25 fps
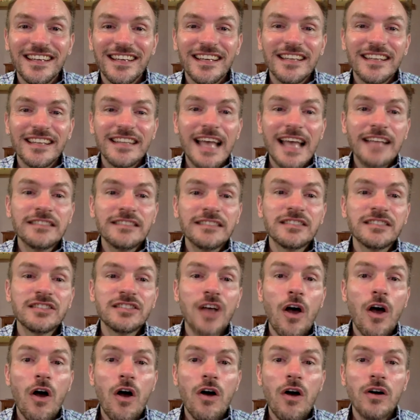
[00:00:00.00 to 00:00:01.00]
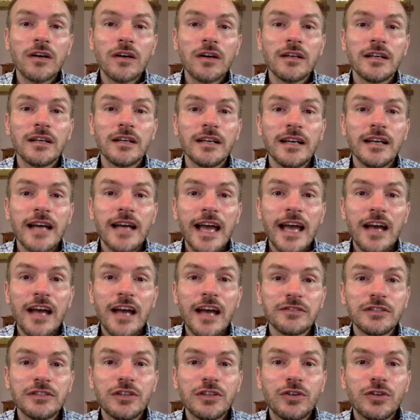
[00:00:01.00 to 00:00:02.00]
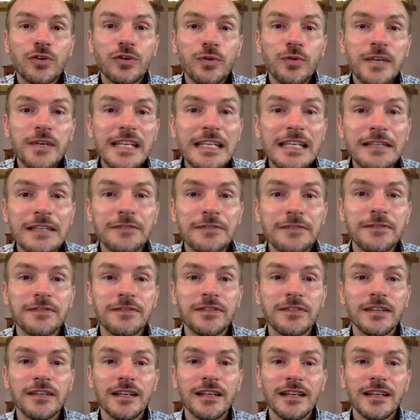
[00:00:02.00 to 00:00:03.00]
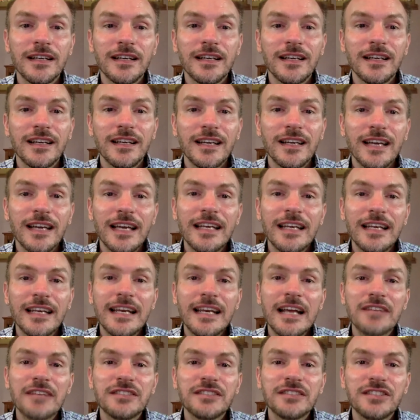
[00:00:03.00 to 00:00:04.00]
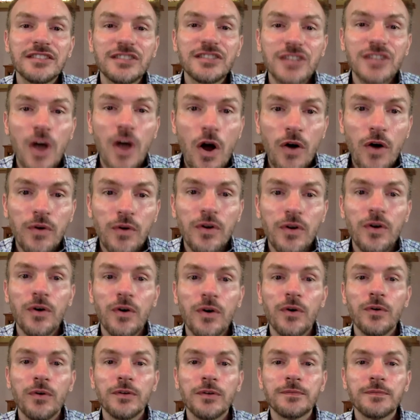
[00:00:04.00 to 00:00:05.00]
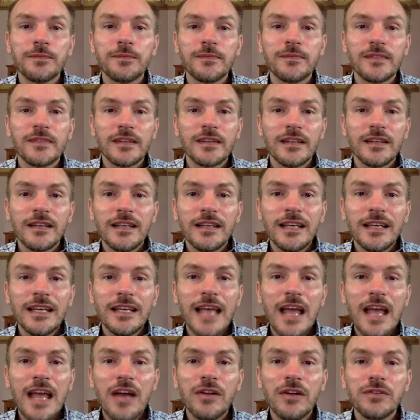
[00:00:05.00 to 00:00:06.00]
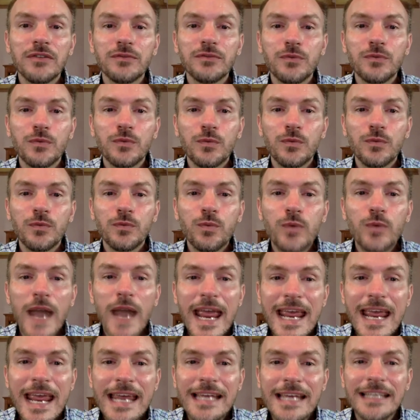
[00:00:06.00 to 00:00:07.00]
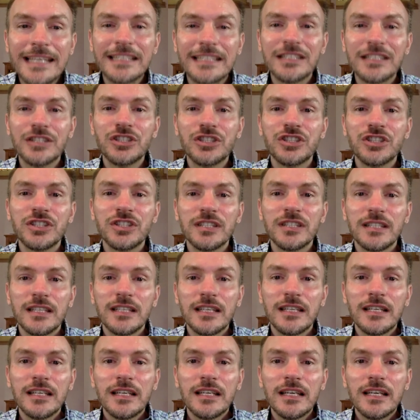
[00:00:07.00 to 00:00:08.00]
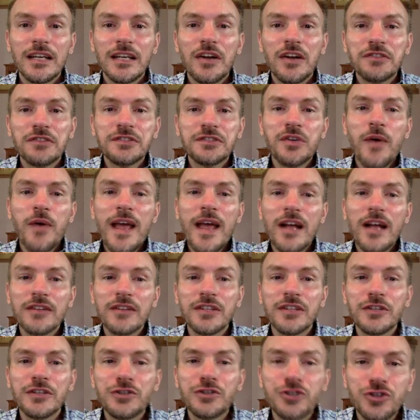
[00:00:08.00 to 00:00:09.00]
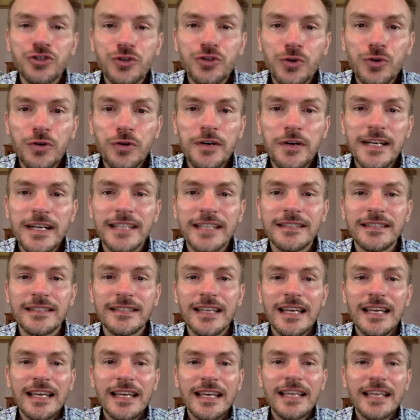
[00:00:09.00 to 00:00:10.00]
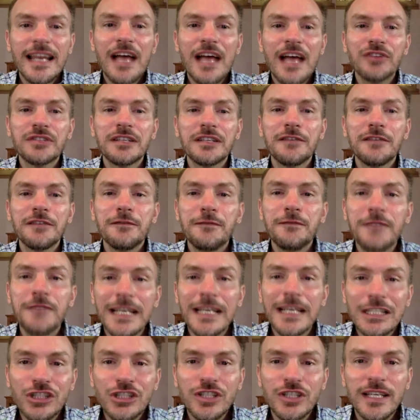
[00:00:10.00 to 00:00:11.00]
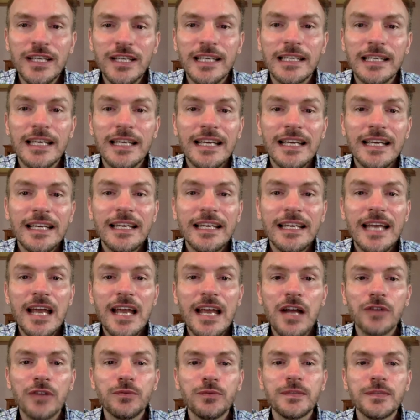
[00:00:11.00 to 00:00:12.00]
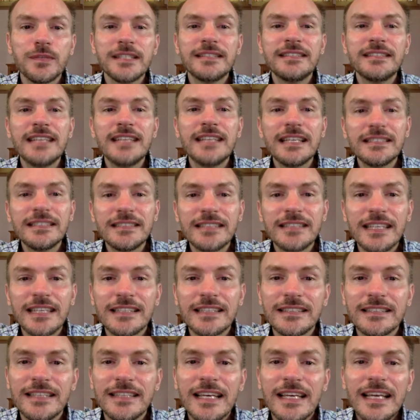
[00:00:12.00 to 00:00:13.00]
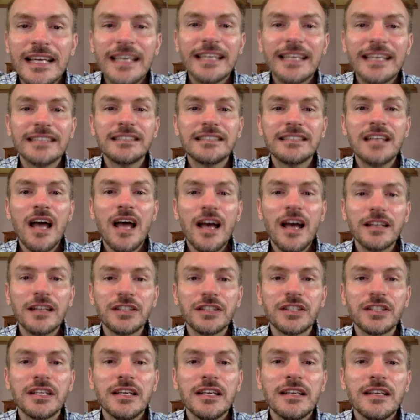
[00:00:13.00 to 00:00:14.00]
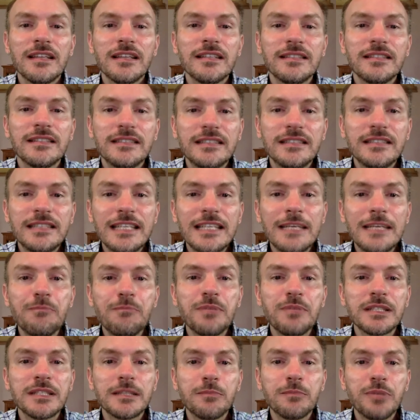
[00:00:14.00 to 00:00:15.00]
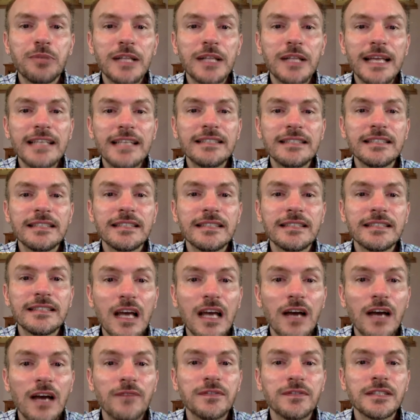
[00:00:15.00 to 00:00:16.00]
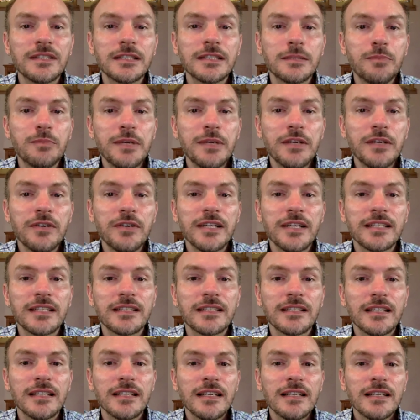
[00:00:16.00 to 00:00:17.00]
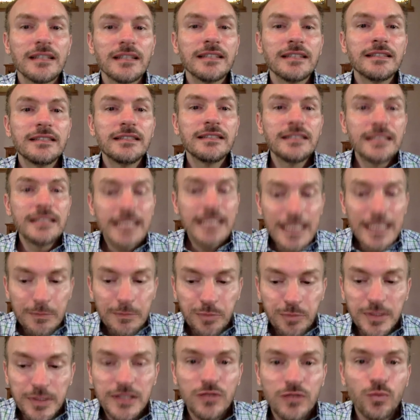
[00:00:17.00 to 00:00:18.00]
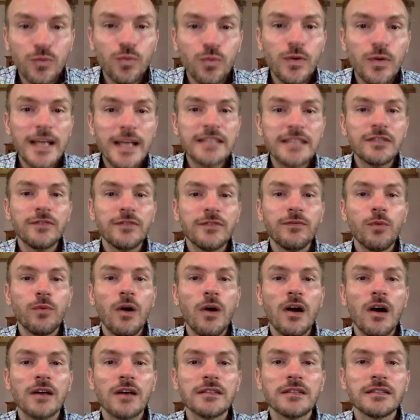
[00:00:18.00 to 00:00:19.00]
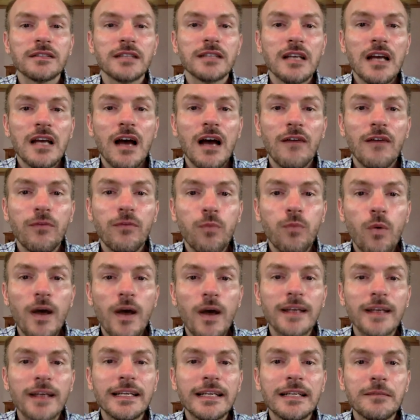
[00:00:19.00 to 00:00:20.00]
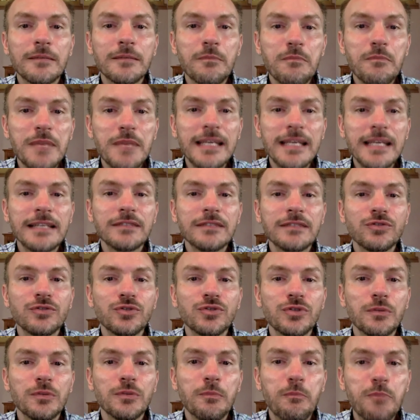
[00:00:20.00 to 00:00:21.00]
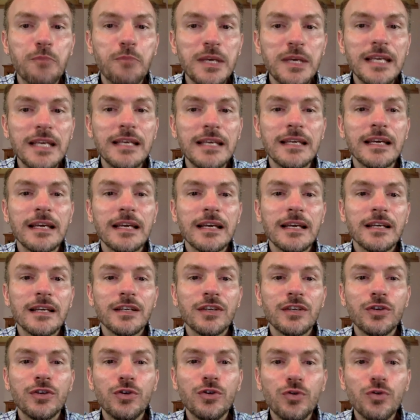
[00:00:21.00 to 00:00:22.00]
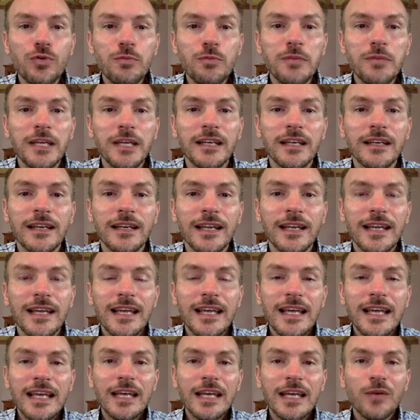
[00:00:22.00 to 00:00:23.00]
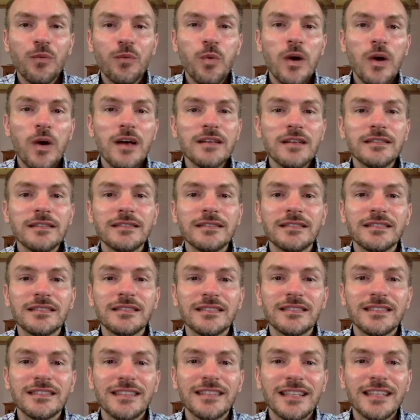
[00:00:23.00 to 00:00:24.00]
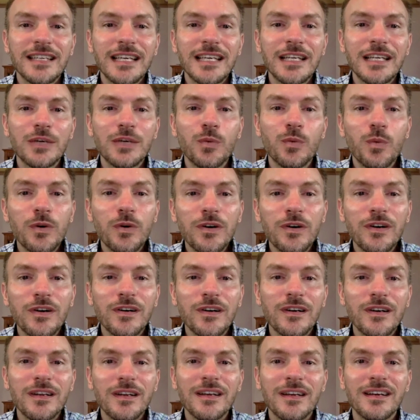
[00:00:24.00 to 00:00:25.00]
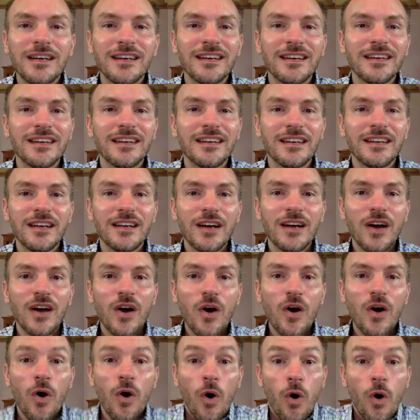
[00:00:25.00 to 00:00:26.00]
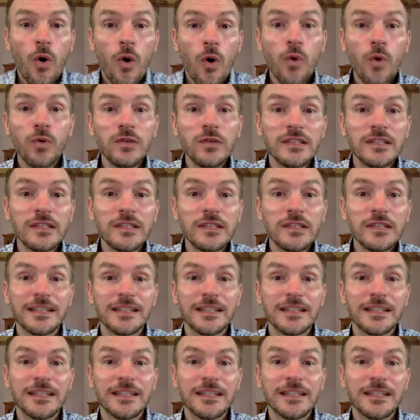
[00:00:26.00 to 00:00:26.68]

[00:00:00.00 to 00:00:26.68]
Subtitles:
That song held grief, and it held sorrow, it held rage, it also held assurance, it held conviction, it held resistance, it touched the deepest places of spirit, the deepest reservoirs of what it means to be human. It was, in a word, holy.